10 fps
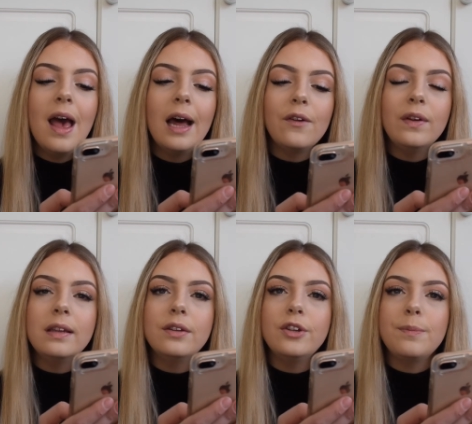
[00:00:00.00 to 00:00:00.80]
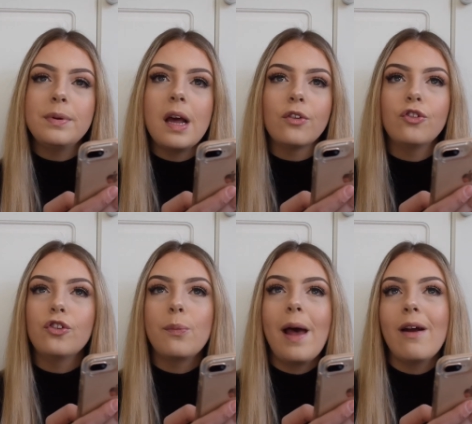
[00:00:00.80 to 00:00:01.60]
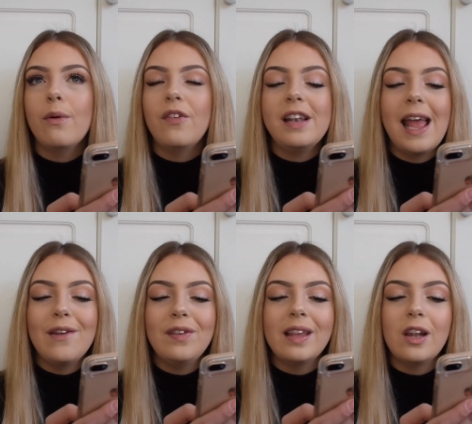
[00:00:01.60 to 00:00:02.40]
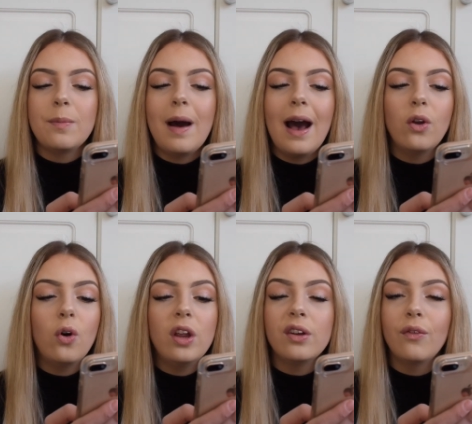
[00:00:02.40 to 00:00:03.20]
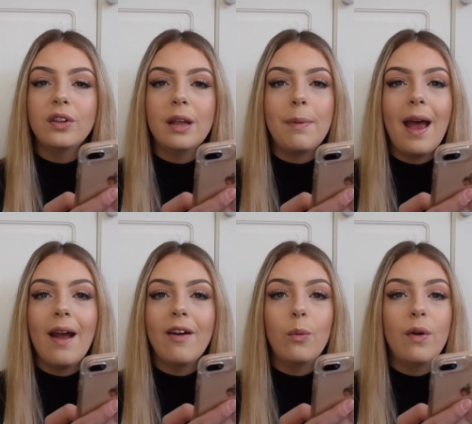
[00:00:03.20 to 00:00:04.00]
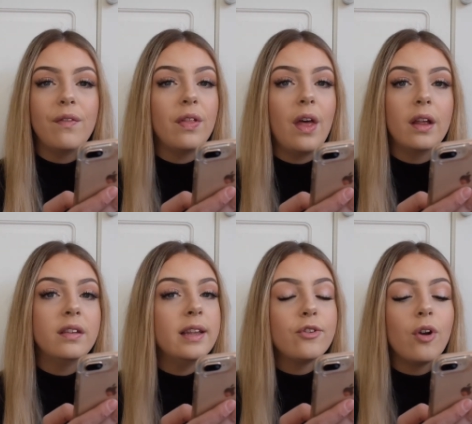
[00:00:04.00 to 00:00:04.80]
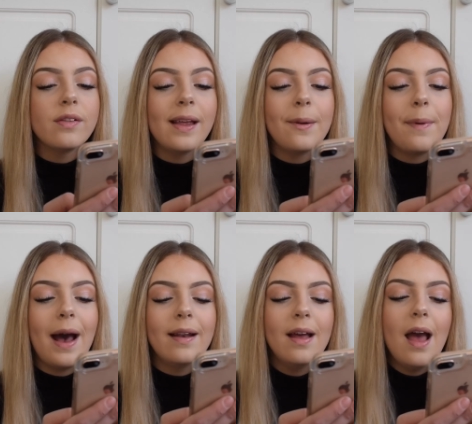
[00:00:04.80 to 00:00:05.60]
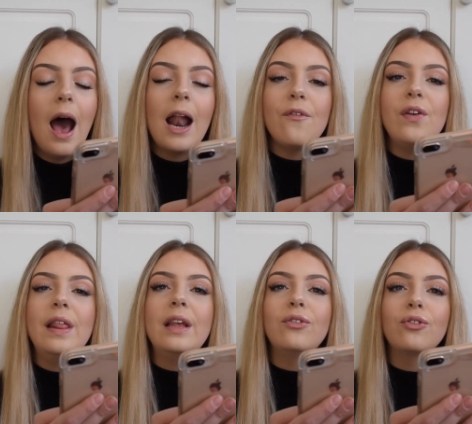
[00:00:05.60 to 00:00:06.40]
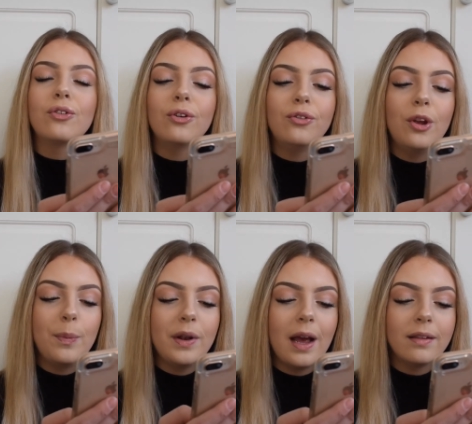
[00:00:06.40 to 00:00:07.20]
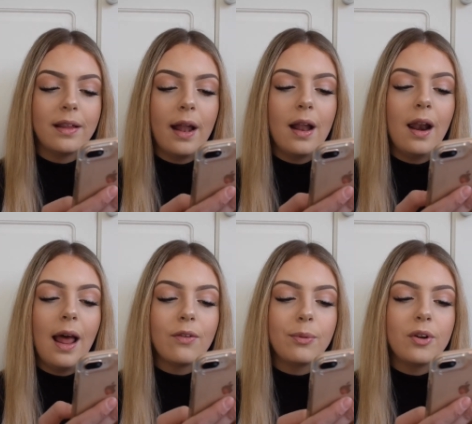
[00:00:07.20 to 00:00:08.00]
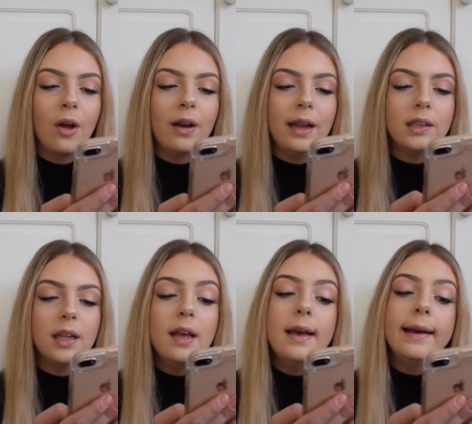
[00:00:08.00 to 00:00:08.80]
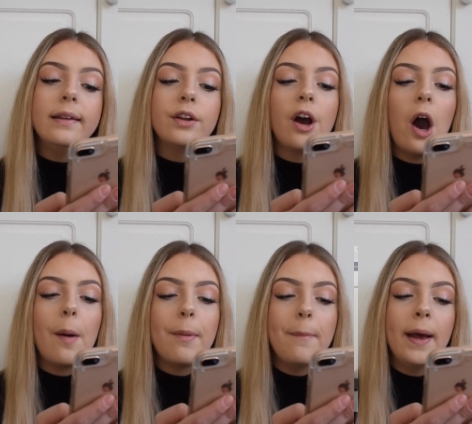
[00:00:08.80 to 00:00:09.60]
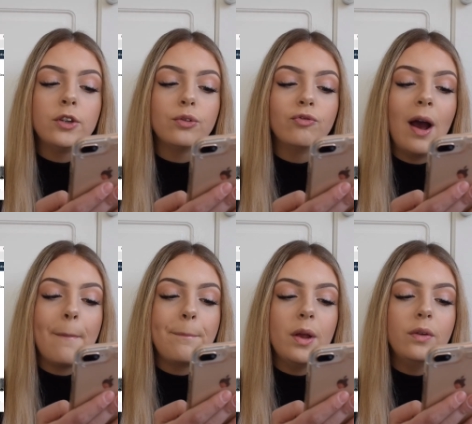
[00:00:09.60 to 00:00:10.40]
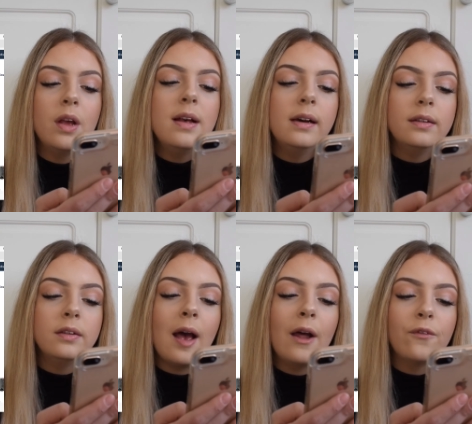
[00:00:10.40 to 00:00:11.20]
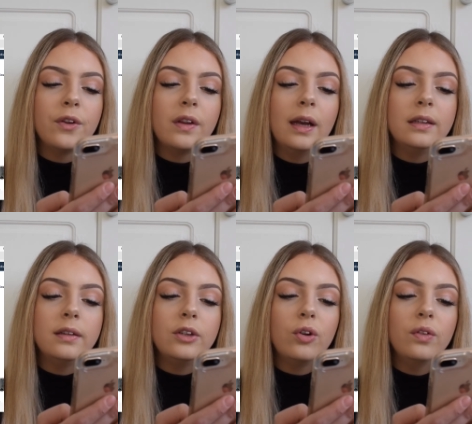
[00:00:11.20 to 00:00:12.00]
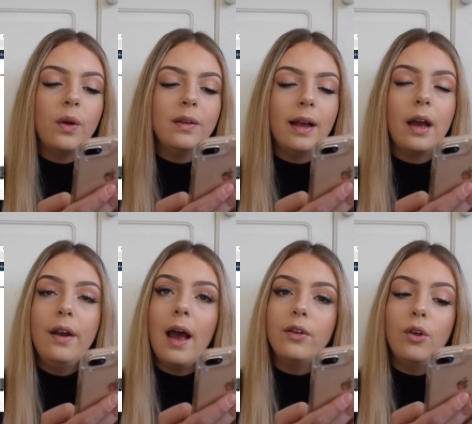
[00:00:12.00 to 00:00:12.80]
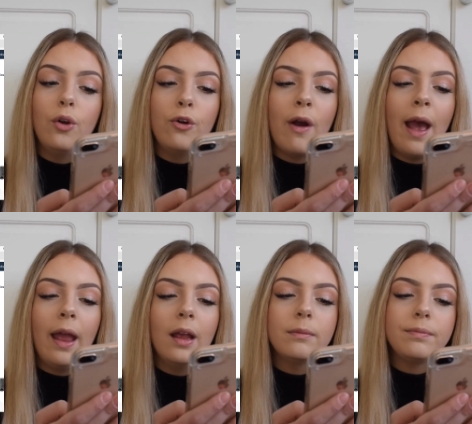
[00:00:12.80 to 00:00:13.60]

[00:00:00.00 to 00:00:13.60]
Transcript: And I think this is super nice because you can pair it with a navy saddle pad, or you can obviously pair it with the citron saddle pad, and I think this just looks super nice. And then last but not least is the carbon mesh wrap boot. This is anthracite and citron, so it's like a nice grey